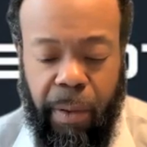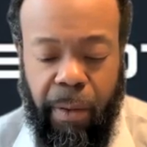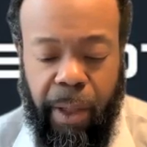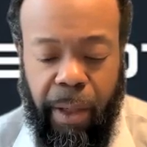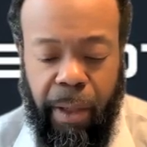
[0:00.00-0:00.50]

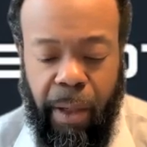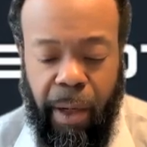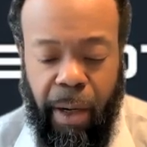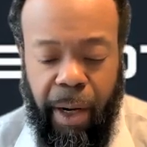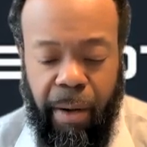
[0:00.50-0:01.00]
Okay.
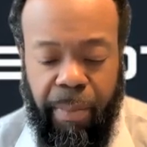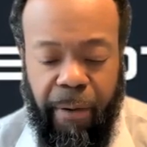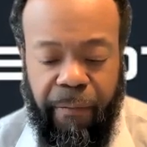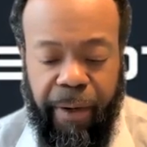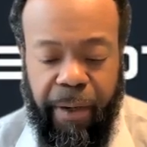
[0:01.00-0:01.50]
All right,
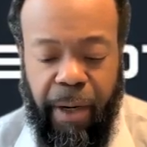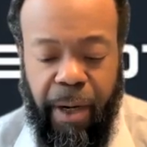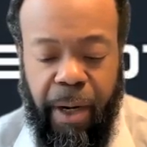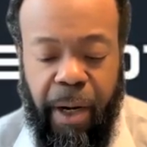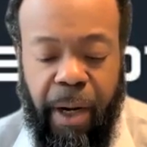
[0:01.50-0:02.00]
perfect.
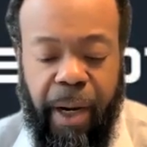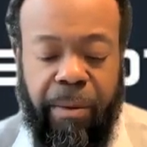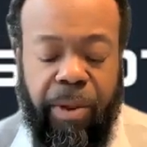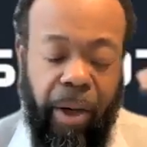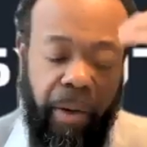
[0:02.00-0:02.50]

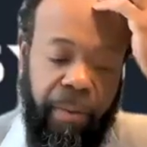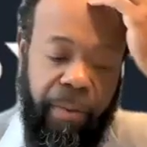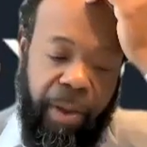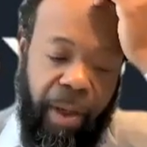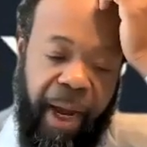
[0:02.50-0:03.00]
Yeah,
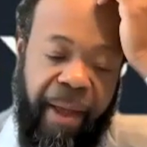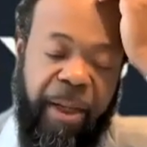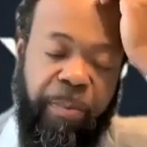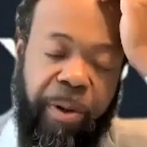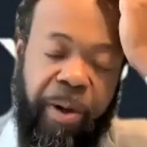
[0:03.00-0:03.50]
so so yeah,
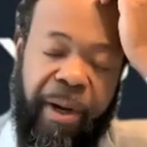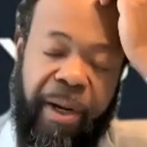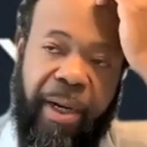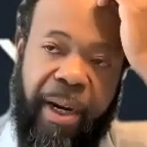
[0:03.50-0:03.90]
that's pretty much